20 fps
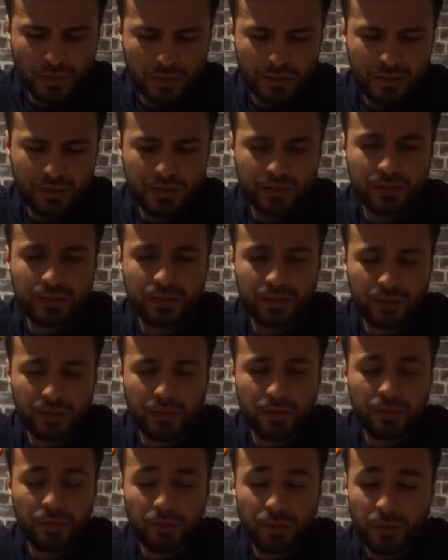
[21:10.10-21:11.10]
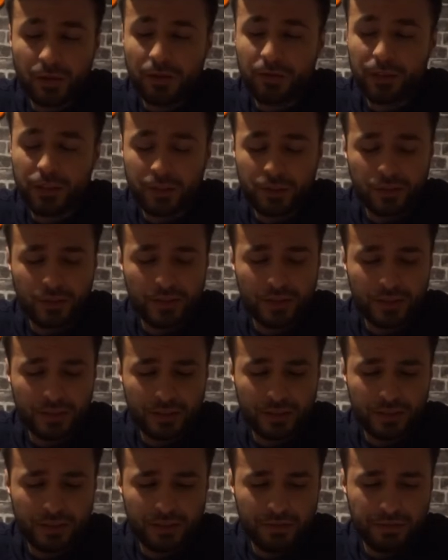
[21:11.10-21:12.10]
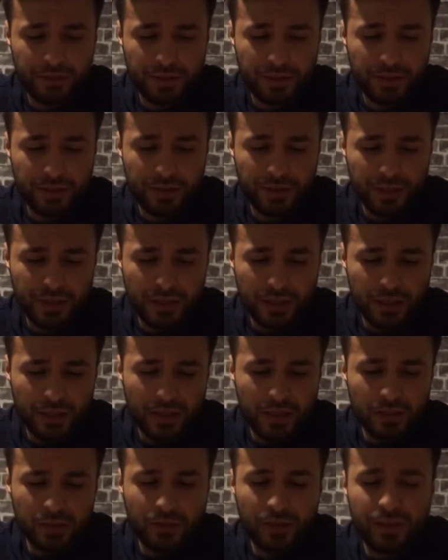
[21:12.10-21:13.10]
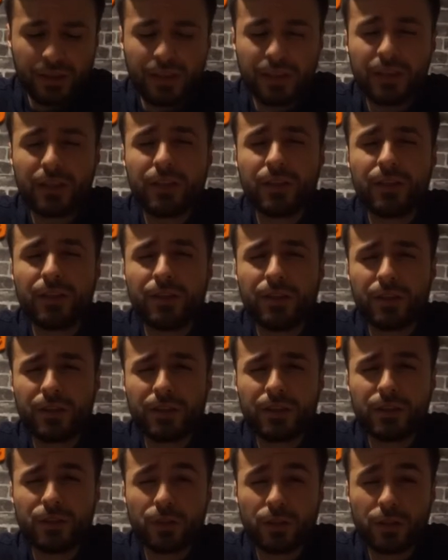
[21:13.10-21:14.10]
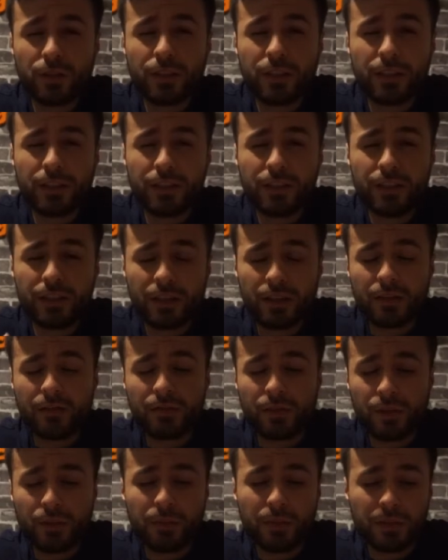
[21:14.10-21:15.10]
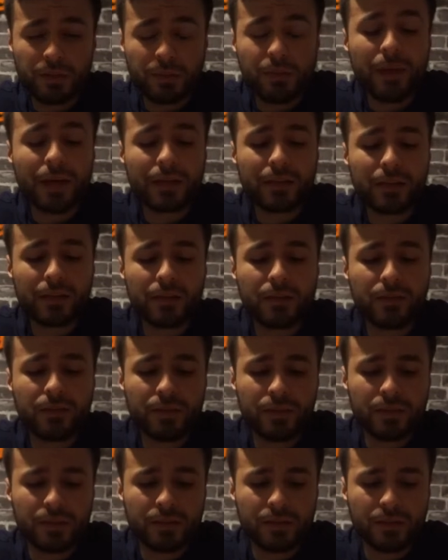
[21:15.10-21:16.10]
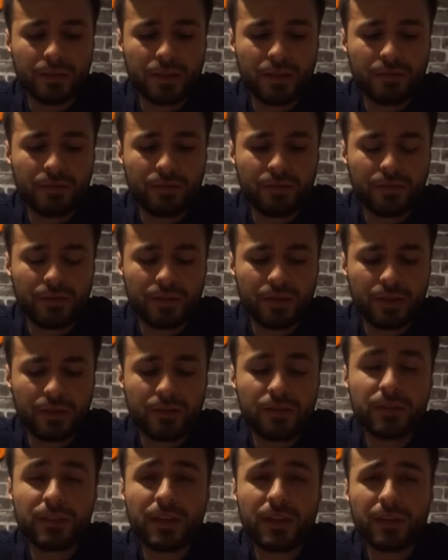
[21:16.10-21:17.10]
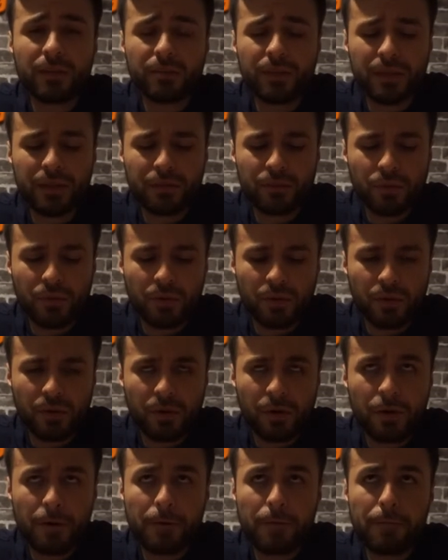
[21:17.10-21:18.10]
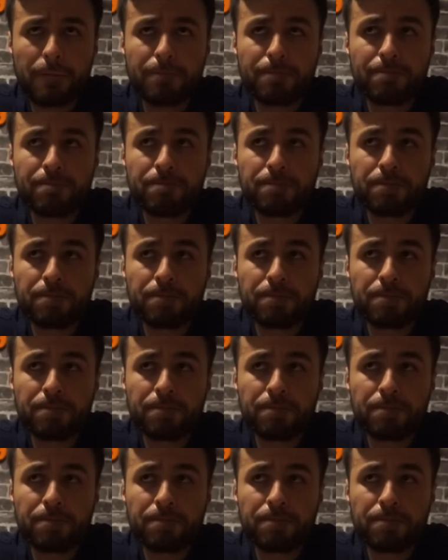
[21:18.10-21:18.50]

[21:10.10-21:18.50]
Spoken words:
this, whatever you're trying to achieve here. So I think you're going to start changing kind of your perspective and just kind of being more,